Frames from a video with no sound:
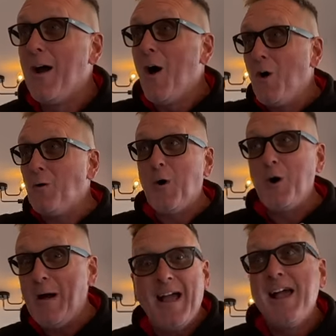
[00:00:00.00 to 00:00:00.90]
Oh,
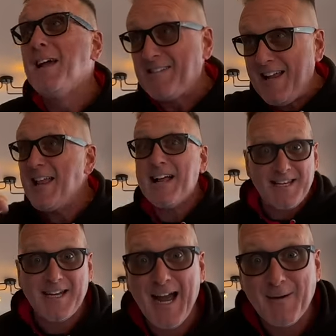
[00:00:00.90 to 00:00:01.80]
oh, always. Say that to
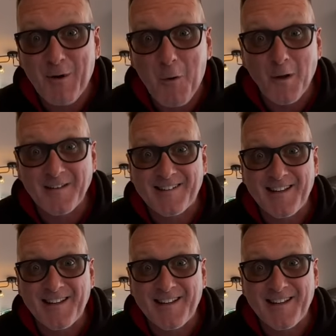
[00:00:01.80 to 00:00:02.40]
camera one always.